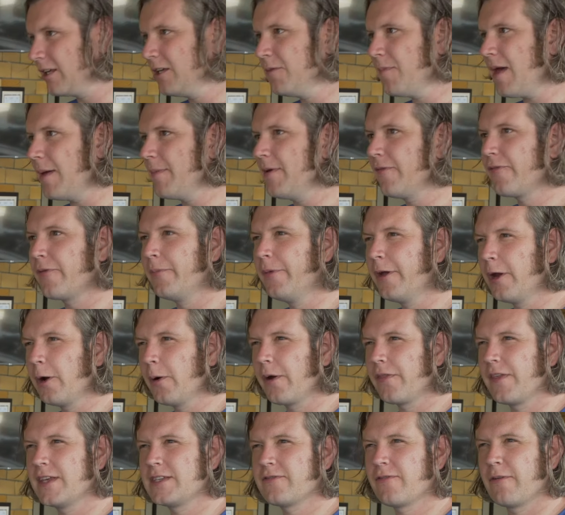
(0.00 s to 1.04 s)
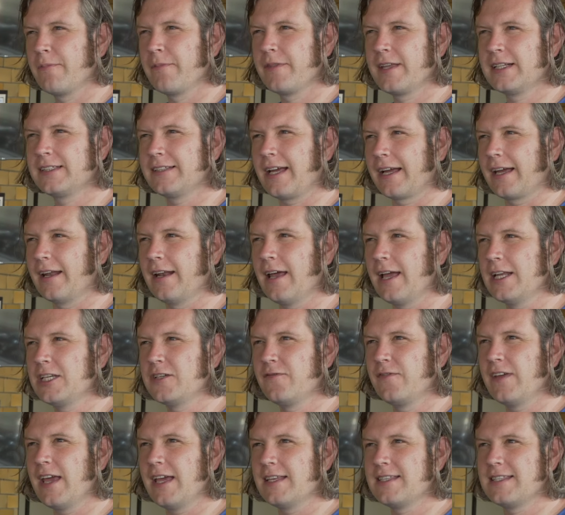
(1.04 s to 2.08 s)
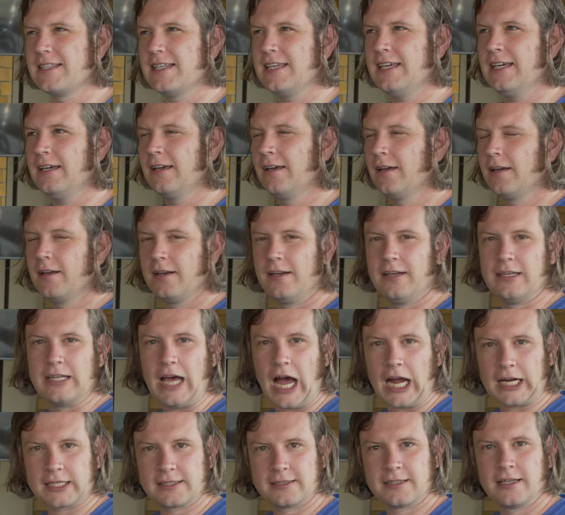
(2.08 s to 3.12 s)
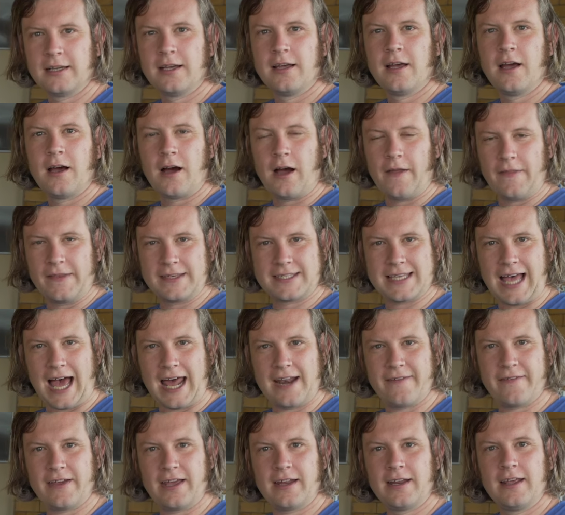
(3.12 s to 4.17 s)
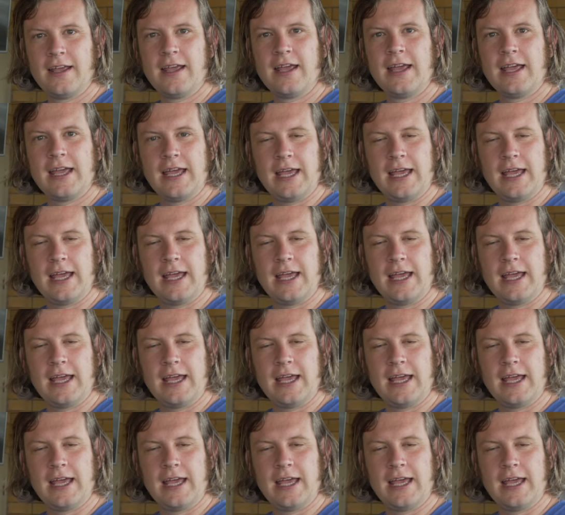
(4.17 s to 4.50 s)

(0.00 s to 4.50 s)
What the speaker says: you may be familiar with this from things like an HVAC duct on the side of it.